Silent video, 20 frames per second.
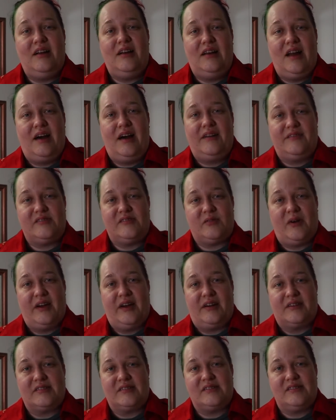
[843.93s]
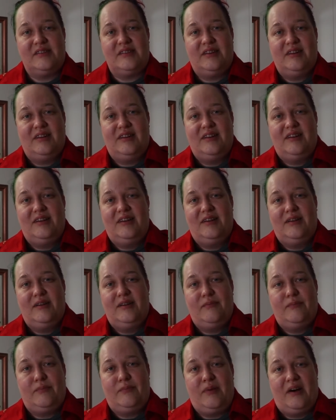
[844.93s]
a lot of sweaters,
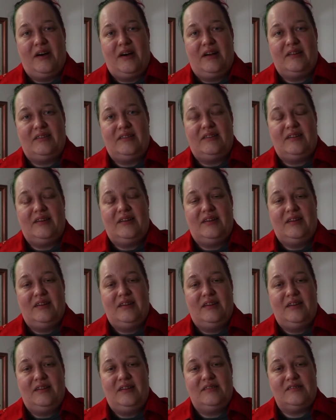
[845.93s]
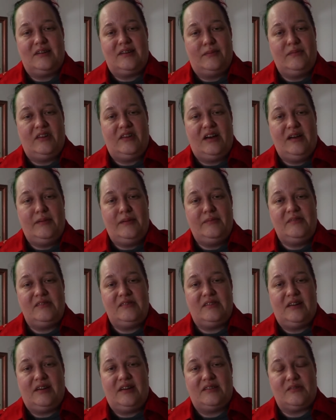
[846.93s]
but
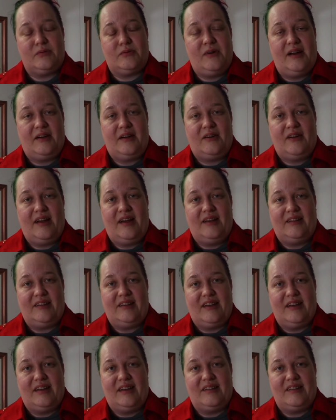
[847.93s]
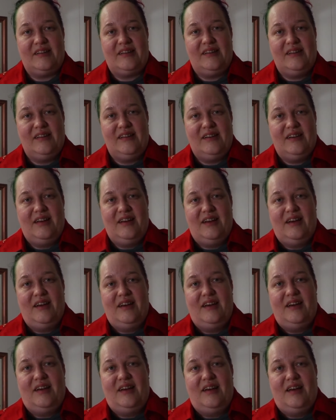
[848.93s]
sometimes a sweater ain't it.
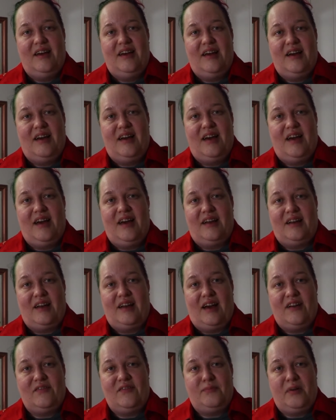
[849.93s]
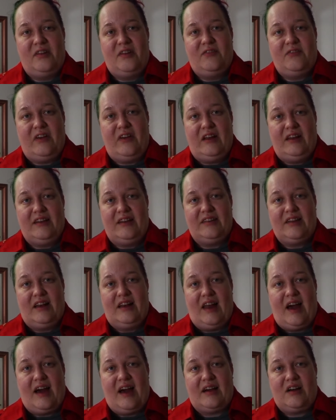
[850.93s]
And I've been feeling the
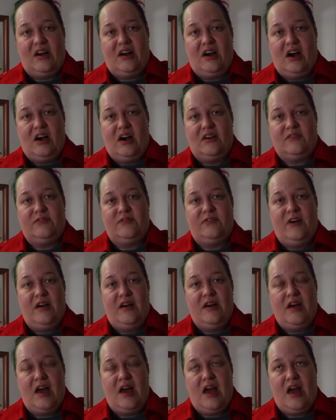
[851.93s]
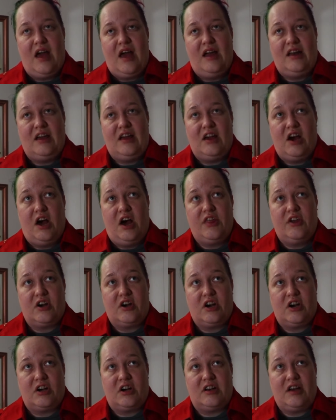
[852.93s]
lack of any
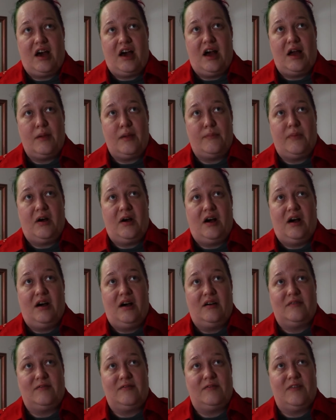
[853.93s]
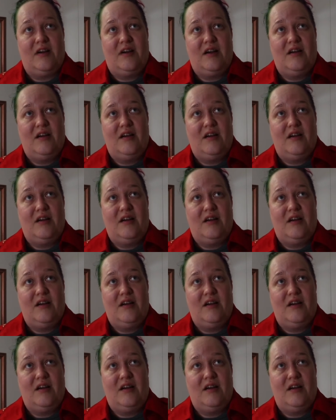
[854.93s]
other type of